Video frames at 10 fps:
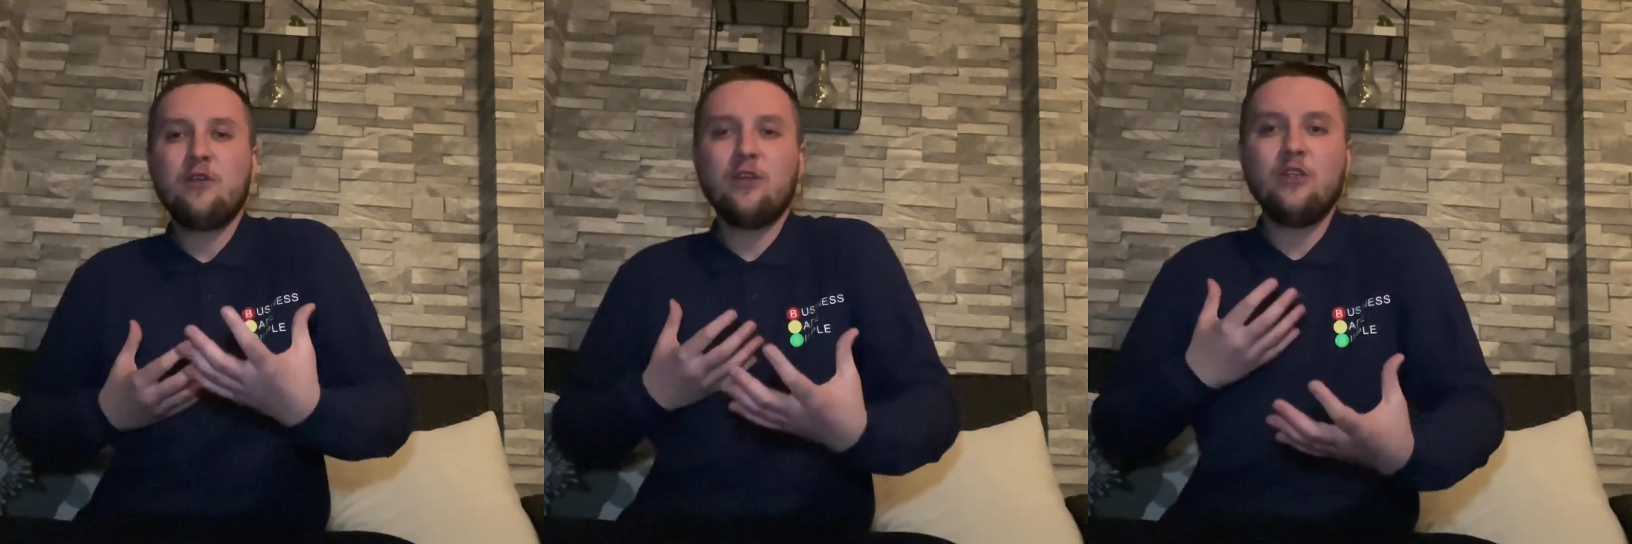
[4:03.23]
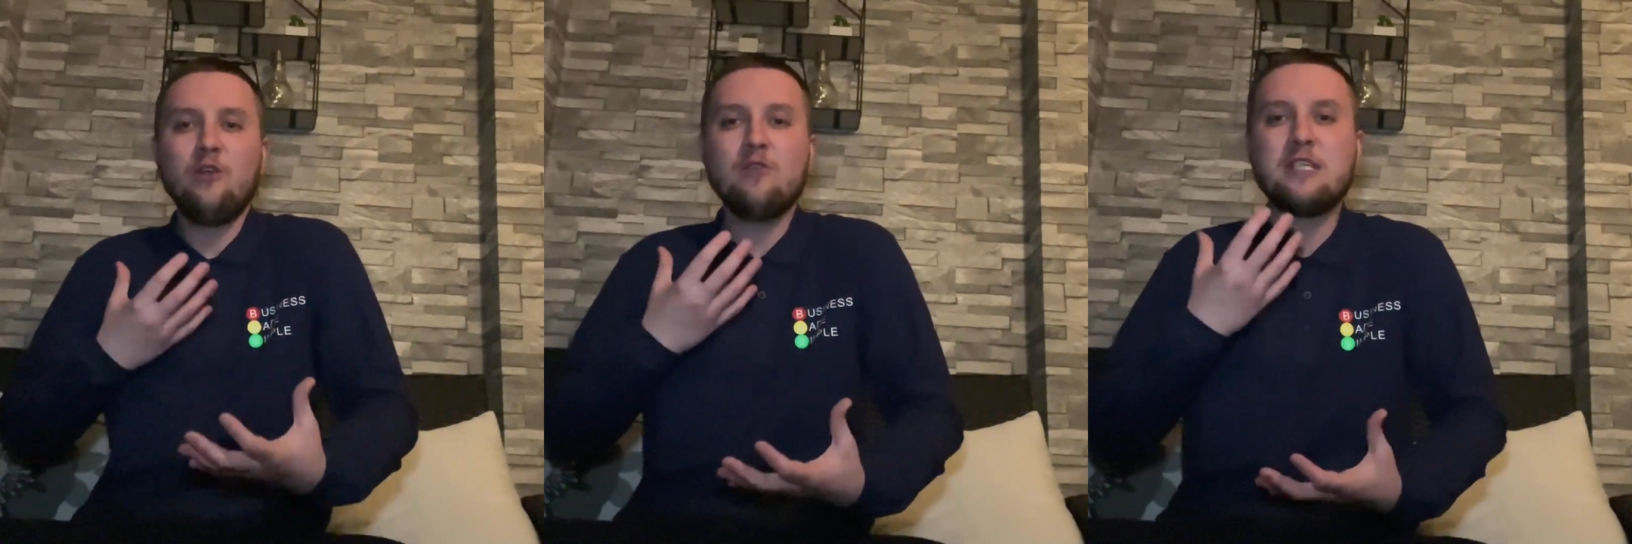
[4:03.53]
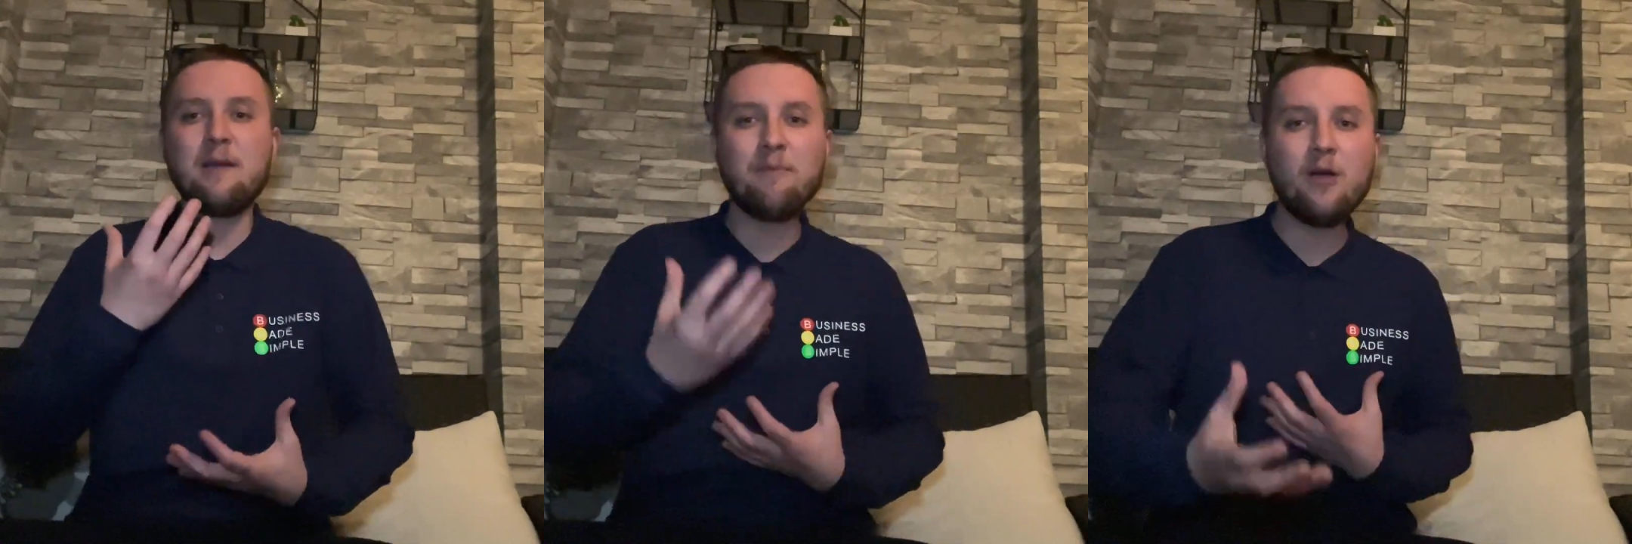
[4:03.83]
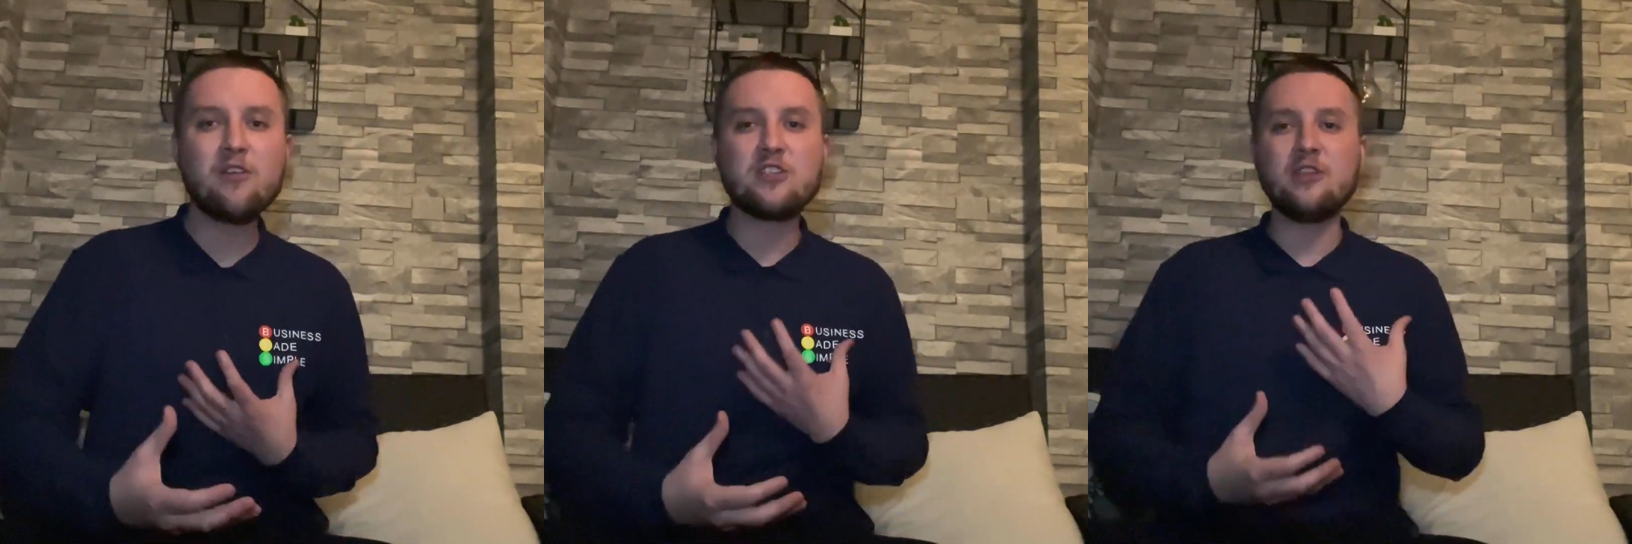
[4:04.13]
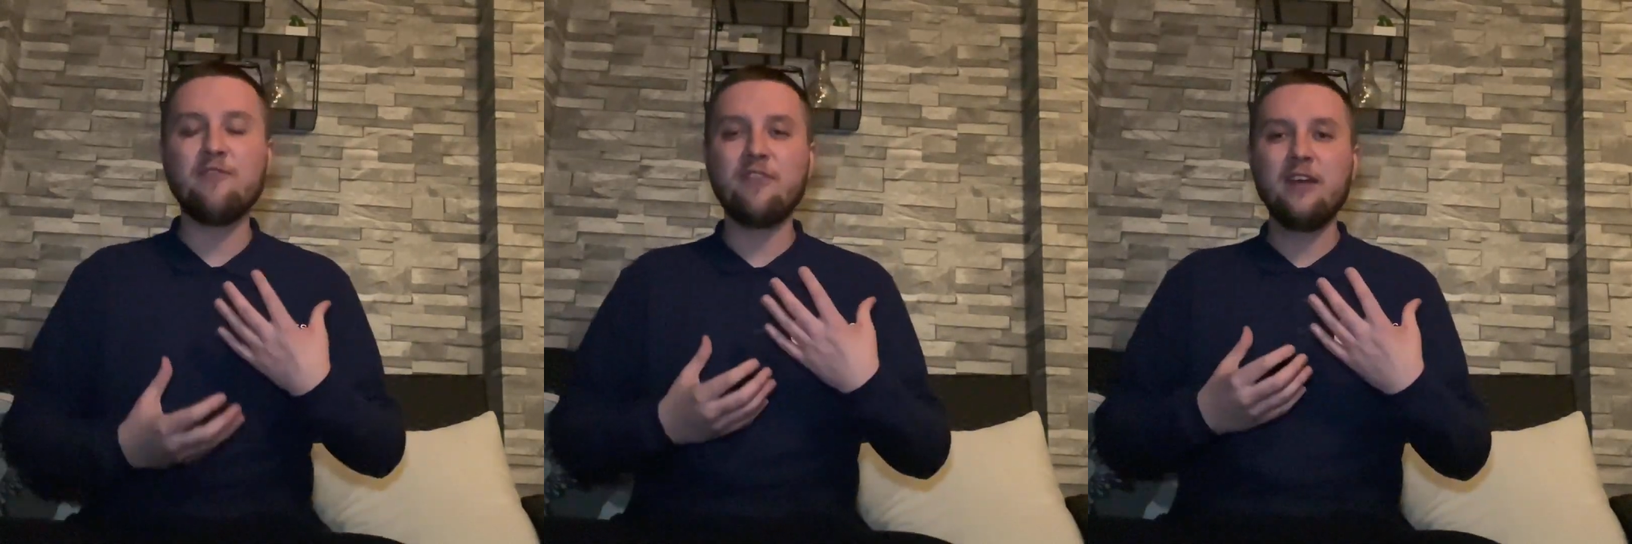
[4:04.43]
can use the emotion
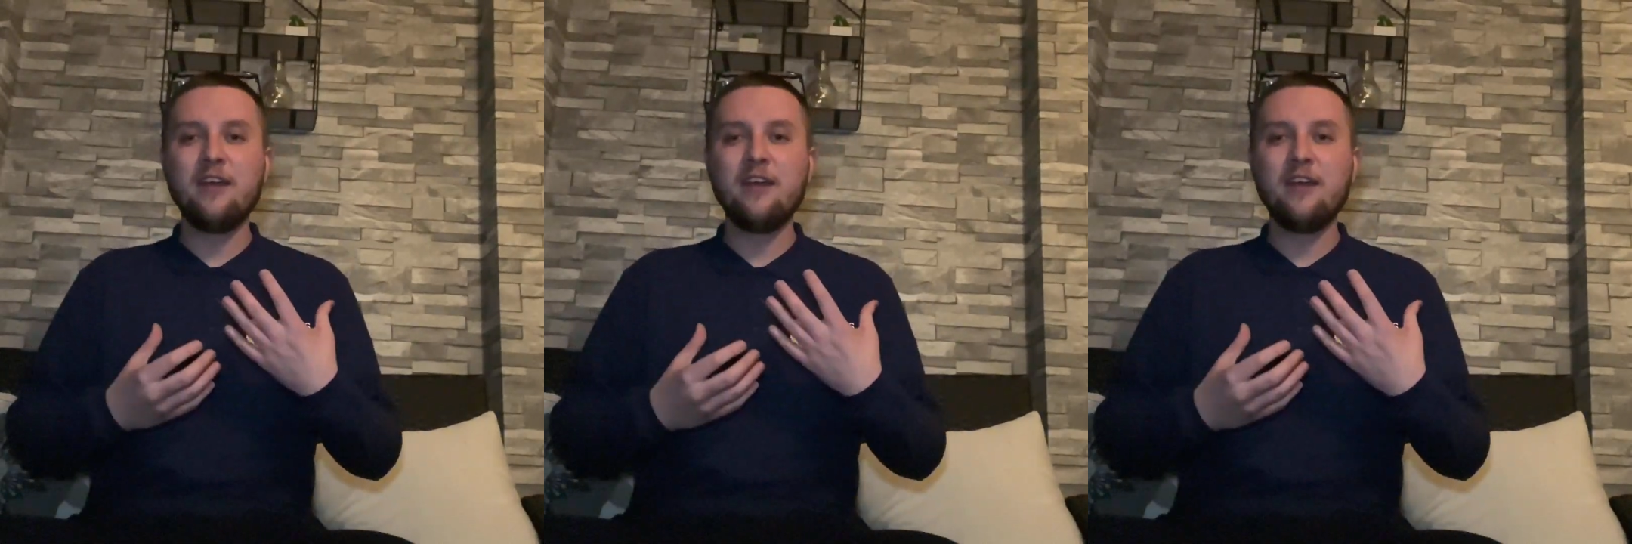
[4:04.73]
of